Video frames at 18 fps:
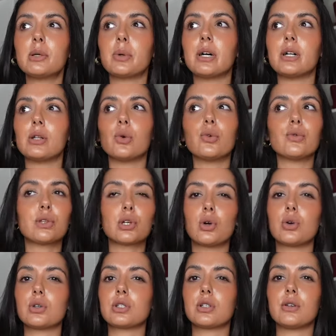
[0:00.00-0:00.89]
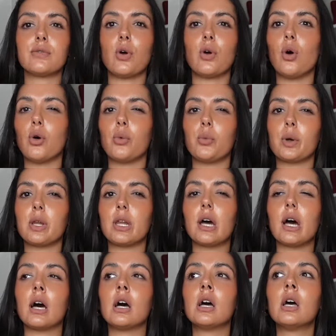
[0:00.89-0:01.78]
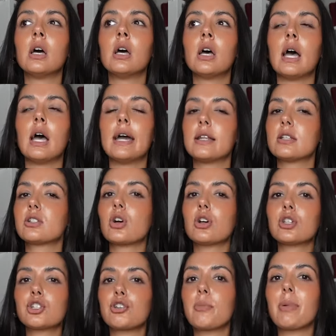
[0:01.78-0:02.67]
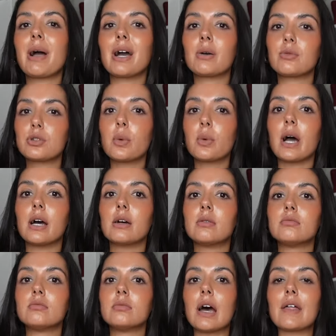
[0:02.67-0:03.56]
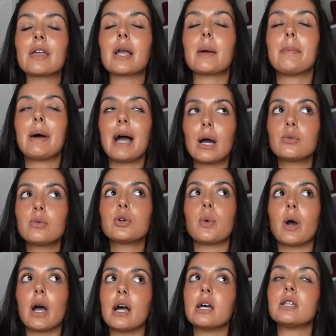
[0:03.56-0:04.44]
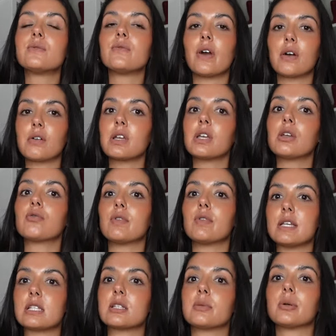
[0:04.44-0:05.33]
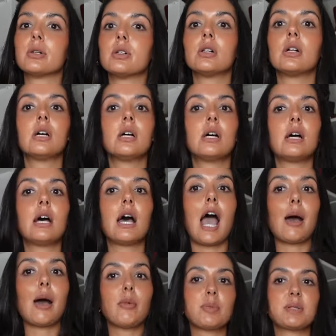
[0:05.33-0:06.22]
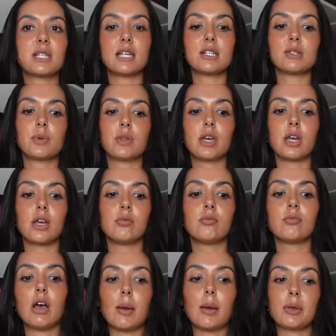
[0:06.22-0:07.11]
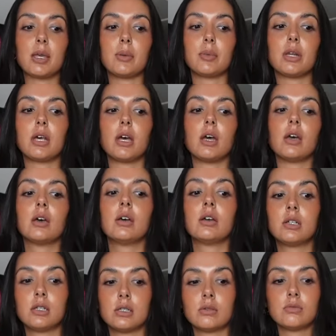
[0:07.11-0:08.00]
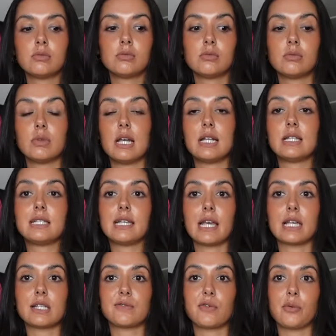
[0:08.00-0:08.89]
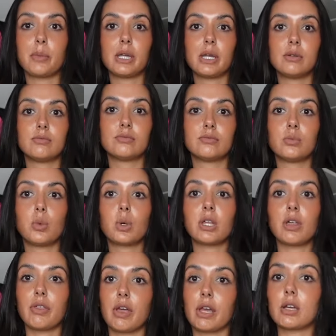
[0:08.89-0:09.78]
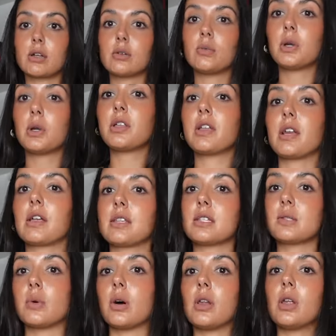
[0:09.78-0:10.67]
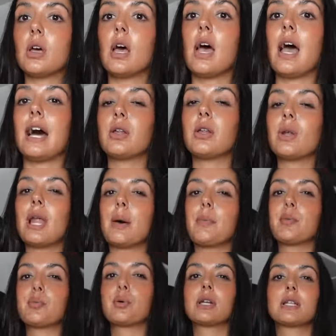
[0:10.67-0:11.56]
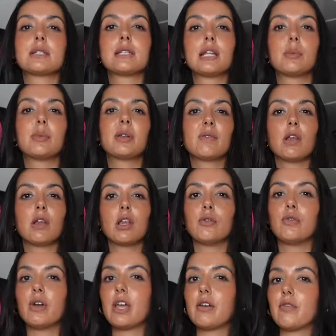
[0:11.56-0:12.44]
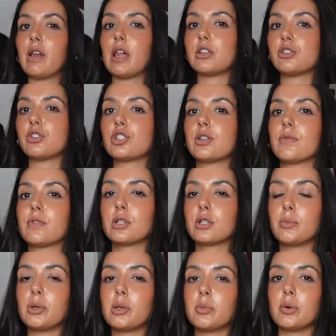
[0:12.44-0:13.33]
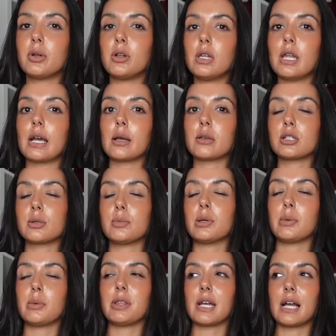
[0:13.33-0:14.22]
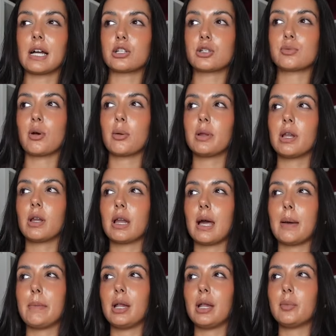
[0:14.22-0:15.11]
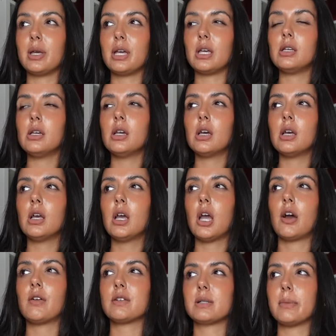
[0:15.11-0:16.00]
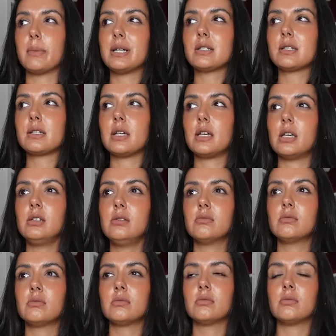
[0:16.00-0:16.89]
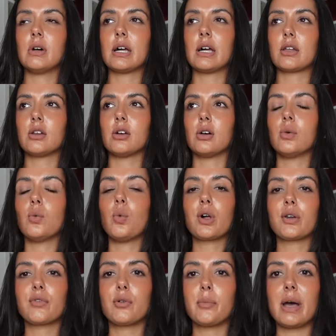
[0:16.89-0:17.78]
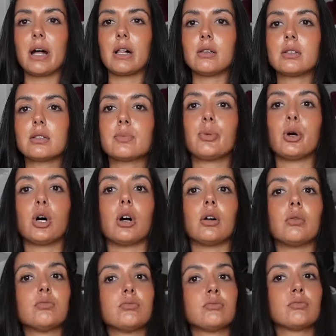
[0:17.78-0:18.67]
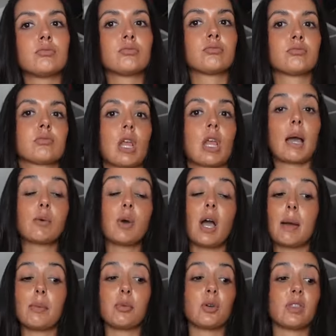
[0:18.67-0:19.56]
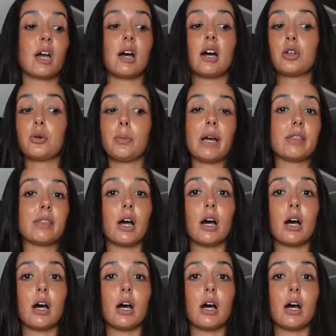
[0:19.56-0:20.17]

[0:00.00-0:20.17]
will over the course of autumn, winter. And it's cost you £1 a wear. I think £1 a wear is very reasonable. I'm obsessed with it. I'm keeping it. It's a yes from me. What do you think? What do you think of this one? I know leopard print is a little bit of a love-hate relationship for some people. Like, some people think I just probably look like Mel B. Or is it Mel C? I don't know. One of the Mels, but I'm quite happy with that. I don't mind